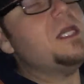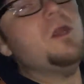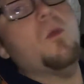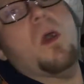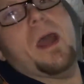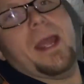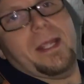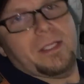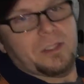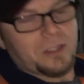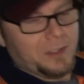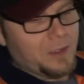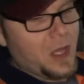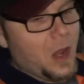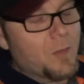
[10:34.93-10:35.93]

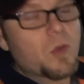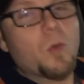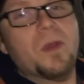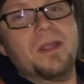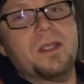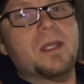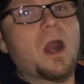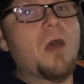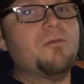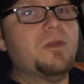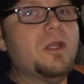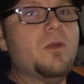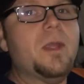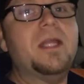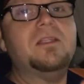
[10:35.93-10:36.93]
Anyways, I'm going to get off
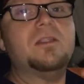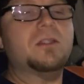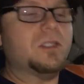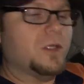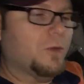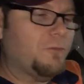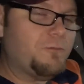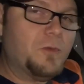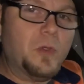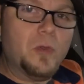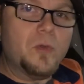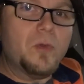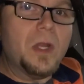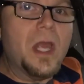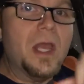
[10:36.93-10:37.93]
of here, eat this here
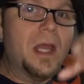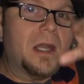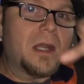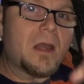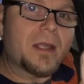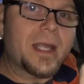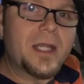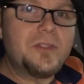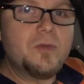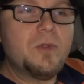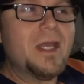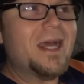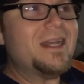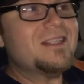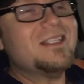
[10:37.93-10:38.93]
food, and I'll catch you
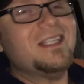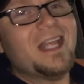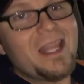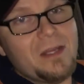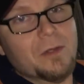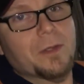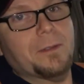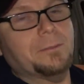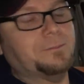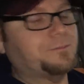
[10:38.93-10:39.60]
guys later.